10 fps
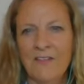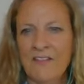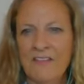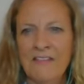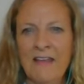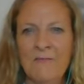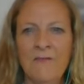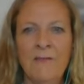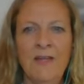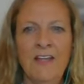this
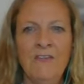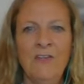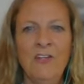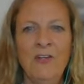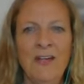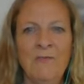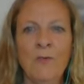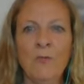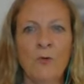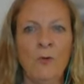sound familiar? So you
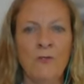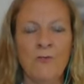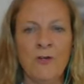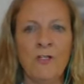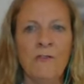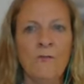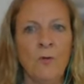have the war on drugs.